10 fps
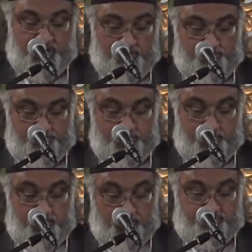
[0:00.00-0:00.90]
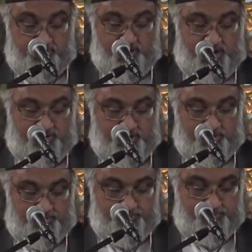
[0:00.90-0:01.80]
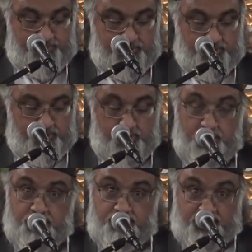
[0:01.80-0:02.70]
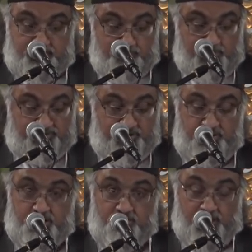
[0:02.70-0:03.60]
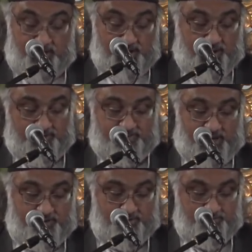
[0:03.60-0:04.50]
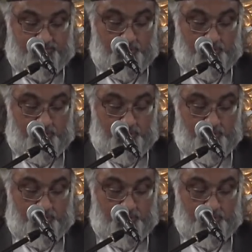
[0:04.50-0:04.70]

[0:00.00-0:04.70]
with them, has narrated that the Messenger of Allah has said,